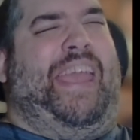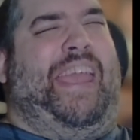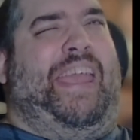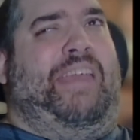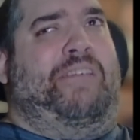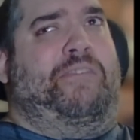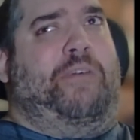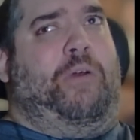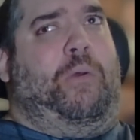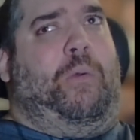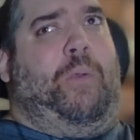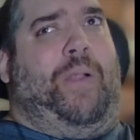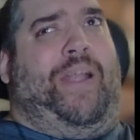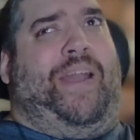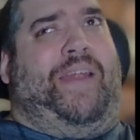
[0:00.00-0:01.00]
Evo
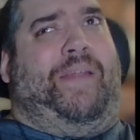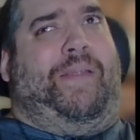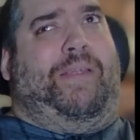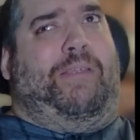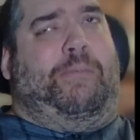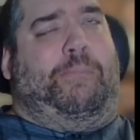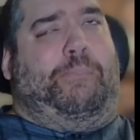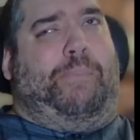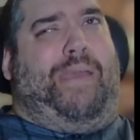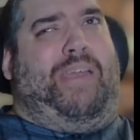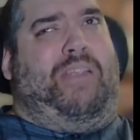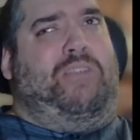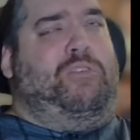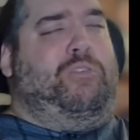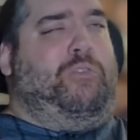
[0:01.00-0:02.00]
or any of these
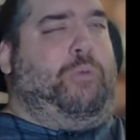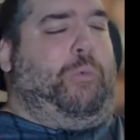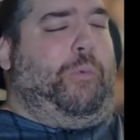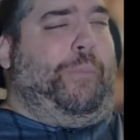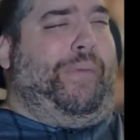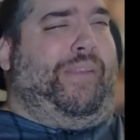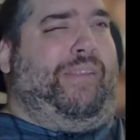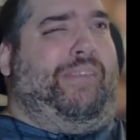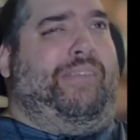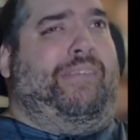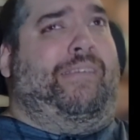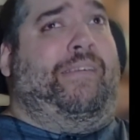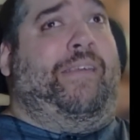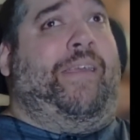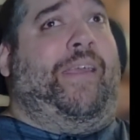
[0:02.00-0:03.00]
major
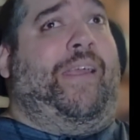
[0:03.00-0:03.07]
tournaments.